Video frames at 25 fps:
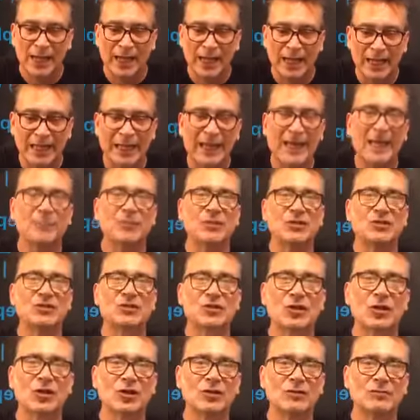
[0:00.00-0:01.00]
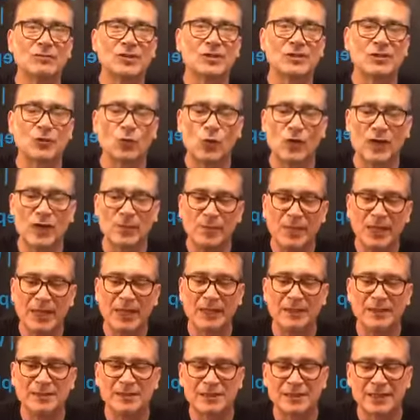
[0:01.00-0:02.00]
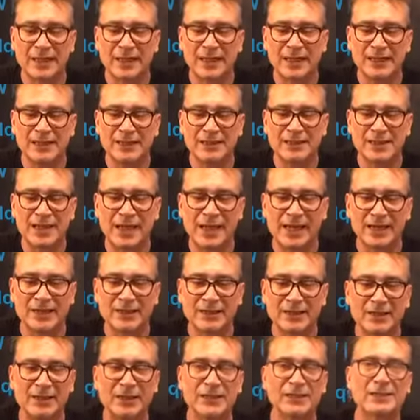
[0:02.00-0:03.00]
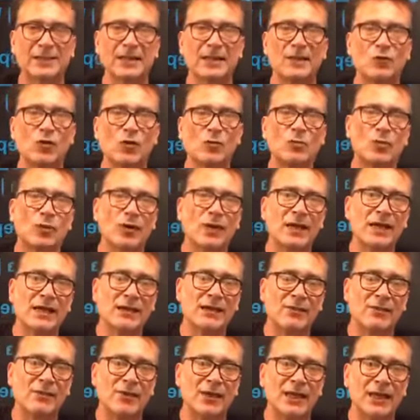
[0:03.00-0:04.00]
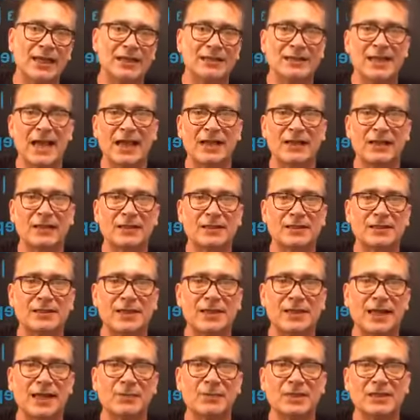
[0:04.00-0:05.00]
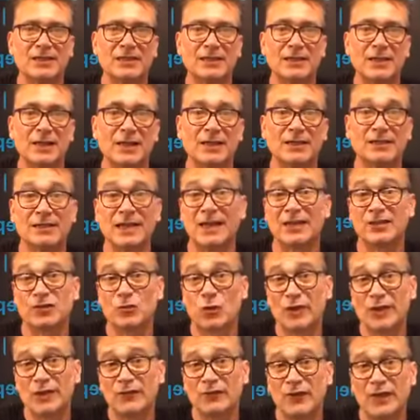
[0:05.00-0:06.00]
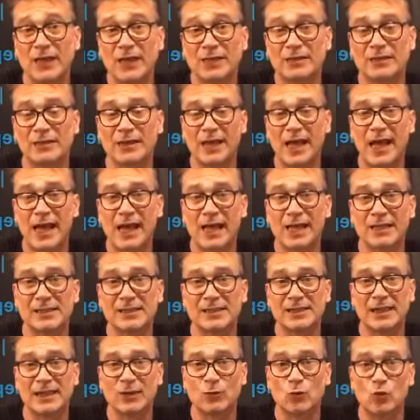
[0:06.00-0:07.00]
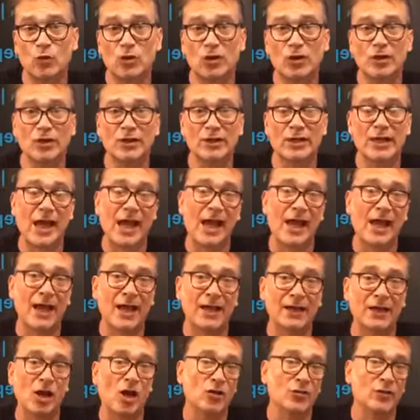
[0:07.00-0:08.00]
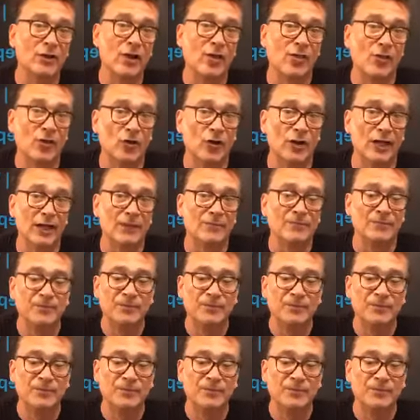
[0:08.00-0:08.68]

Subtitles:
In layman's terms, what it means is that this thing will breathe exactly the same as it does at 20 feet as it would at 130.